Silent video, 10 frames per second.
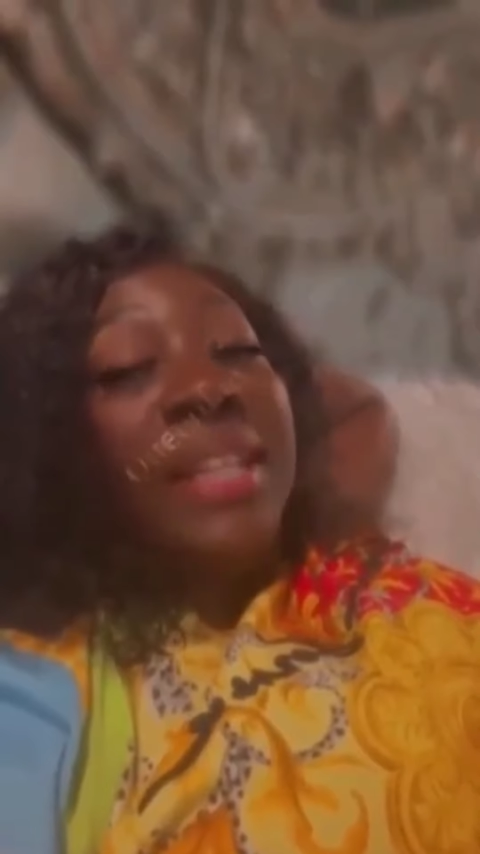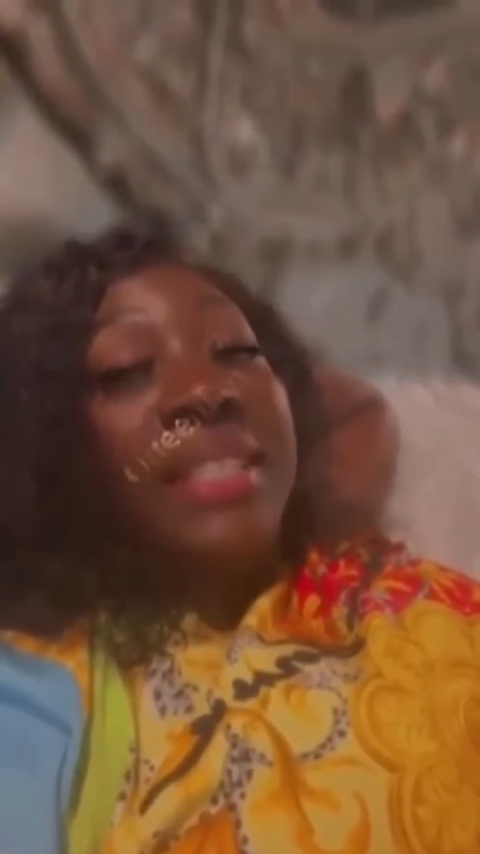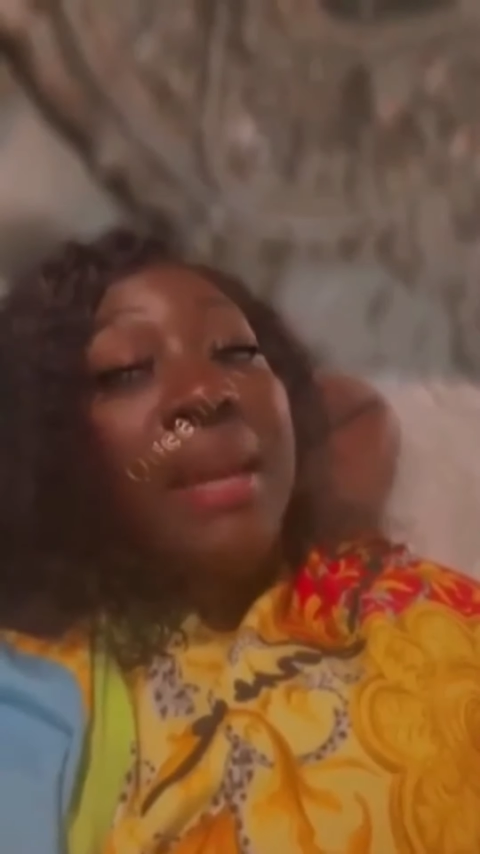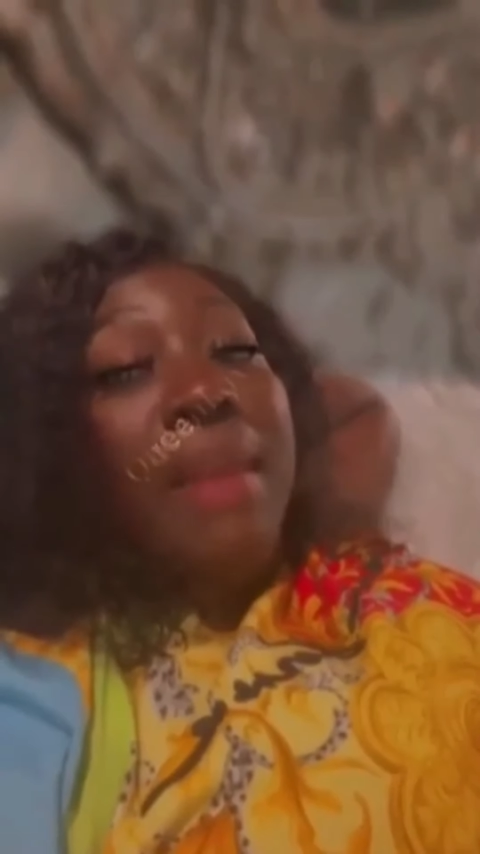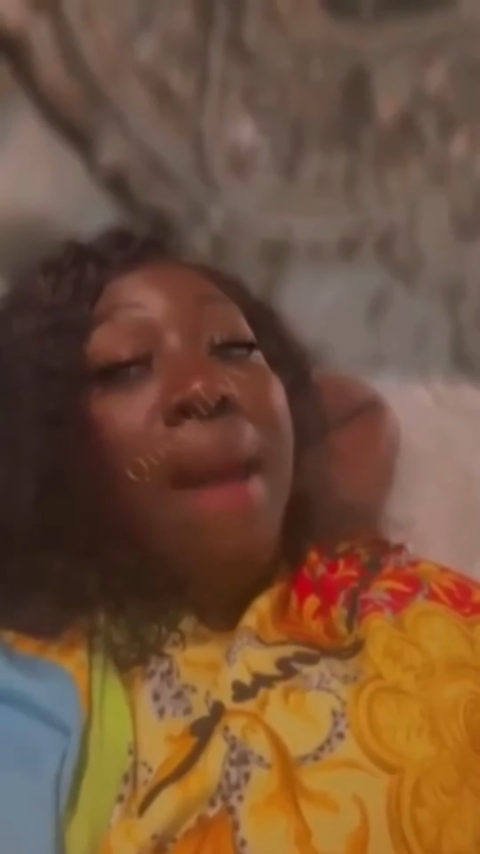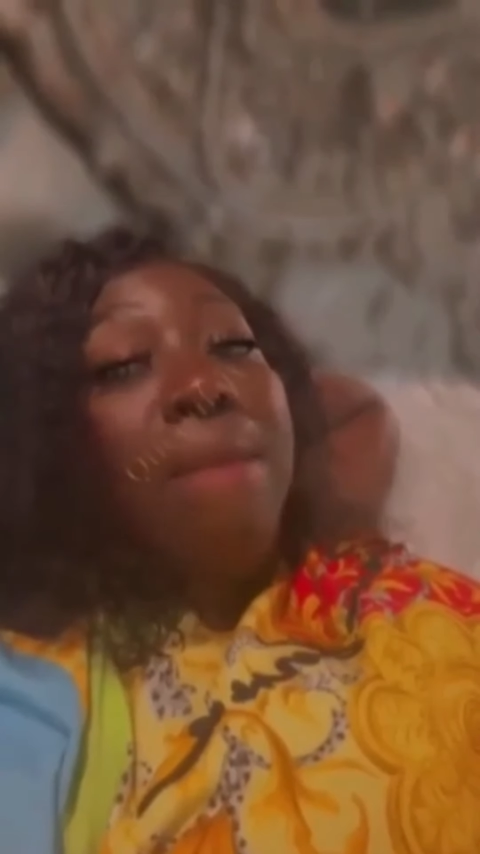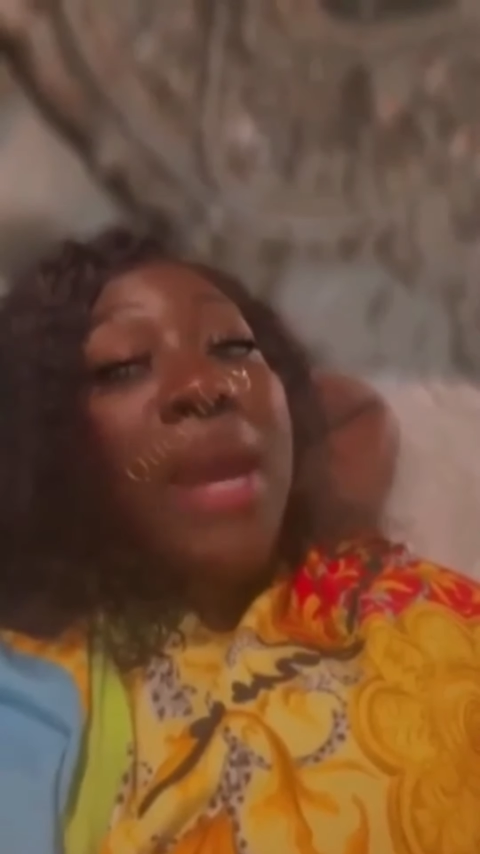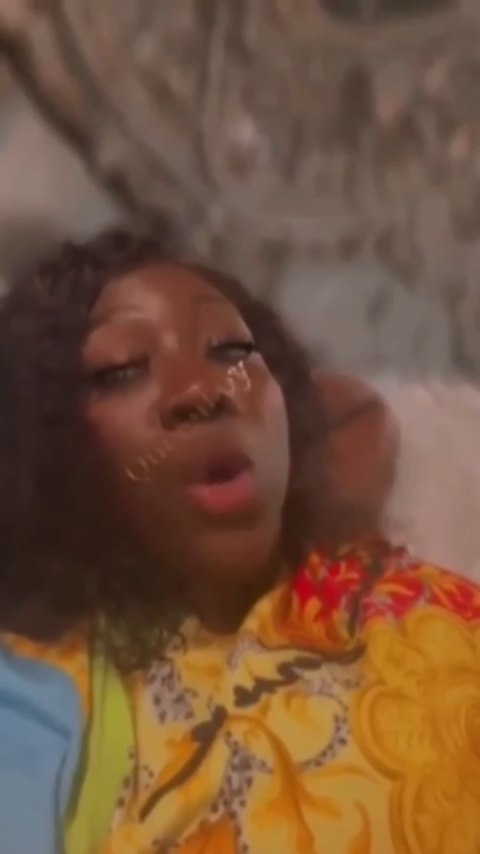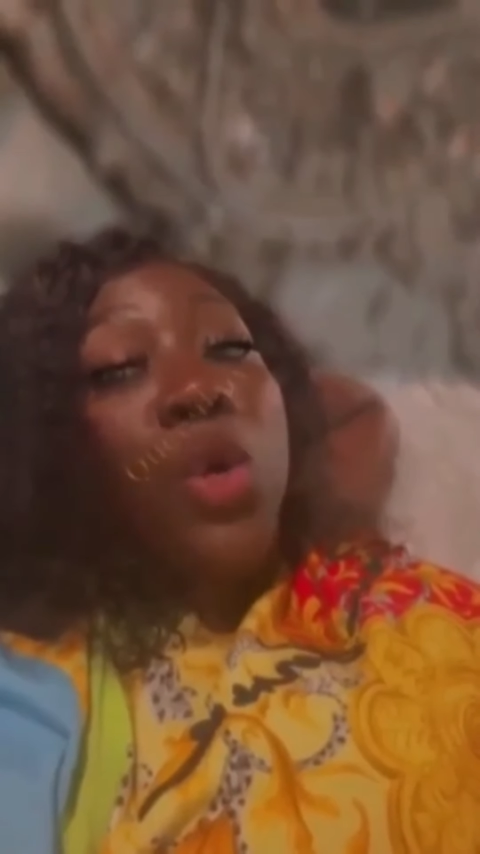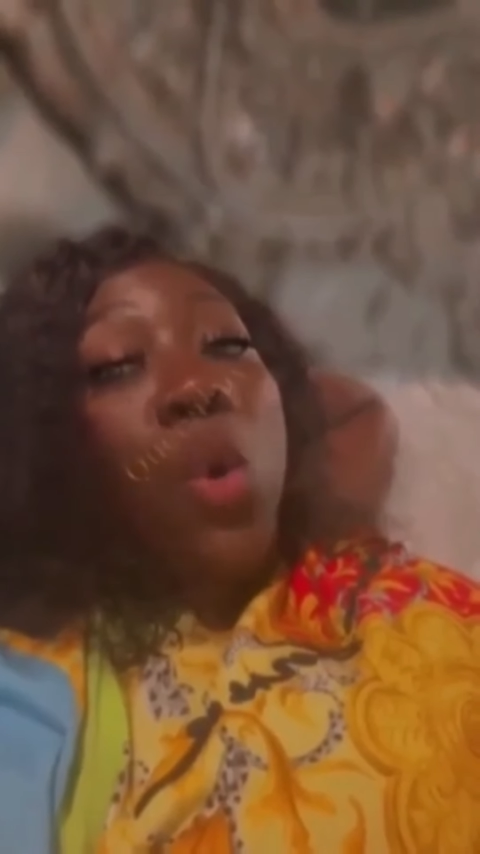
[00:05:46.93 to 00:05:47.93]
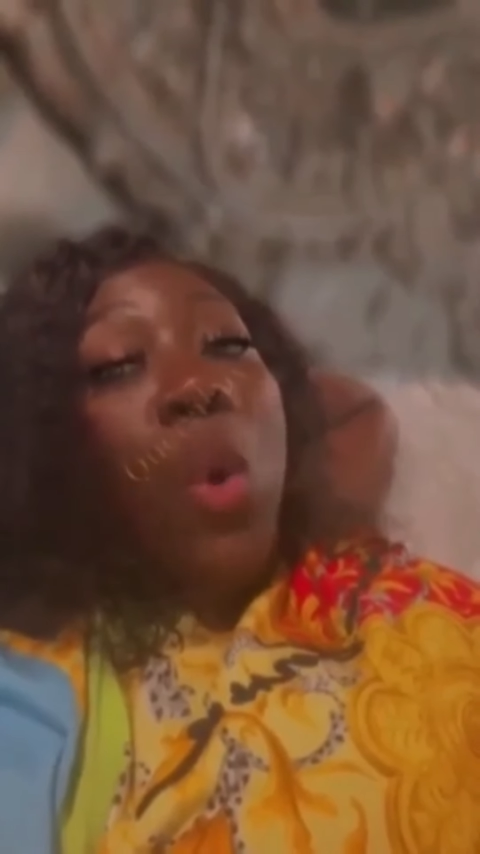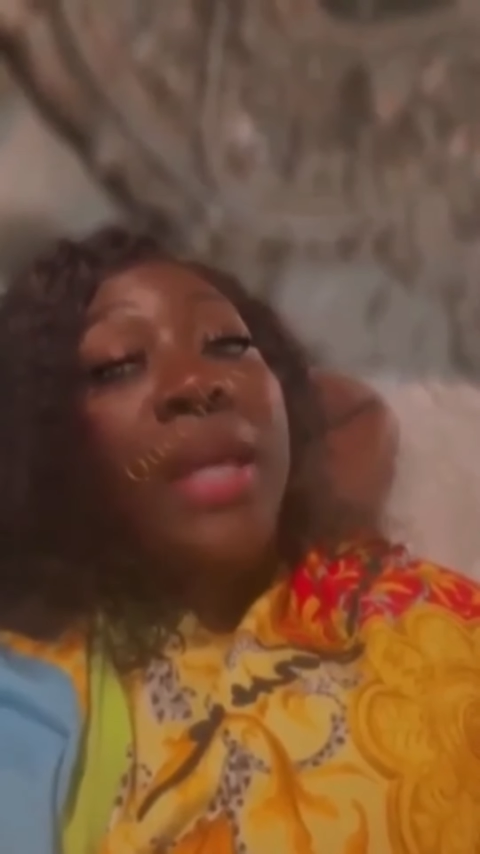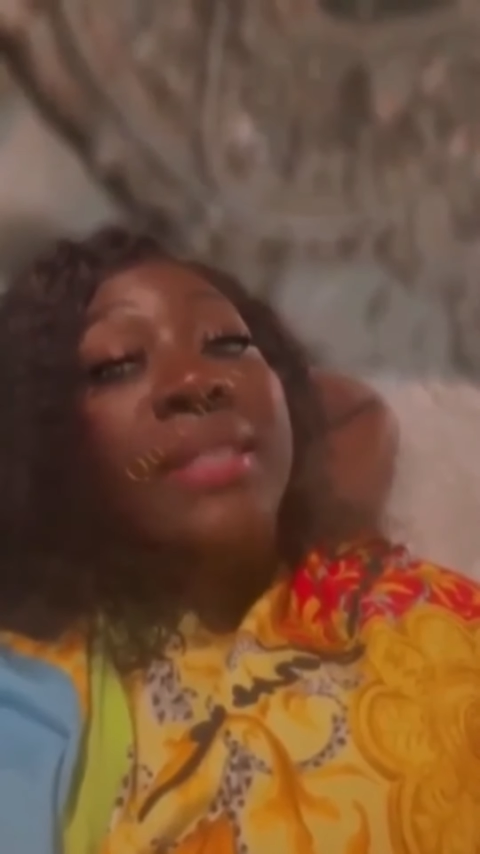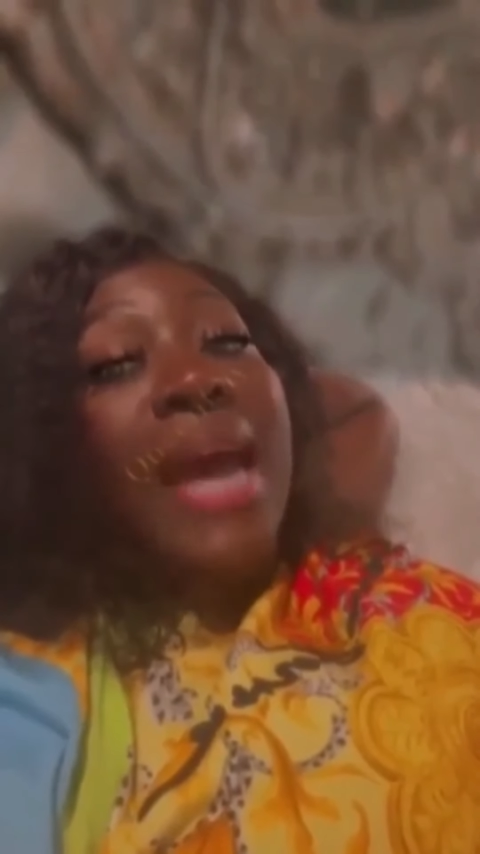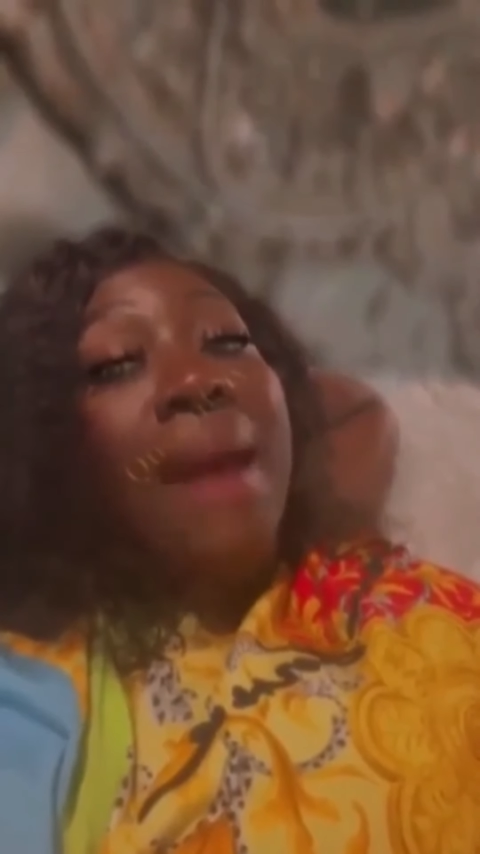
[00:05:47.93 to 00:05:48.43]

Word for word: But I one thing me I beg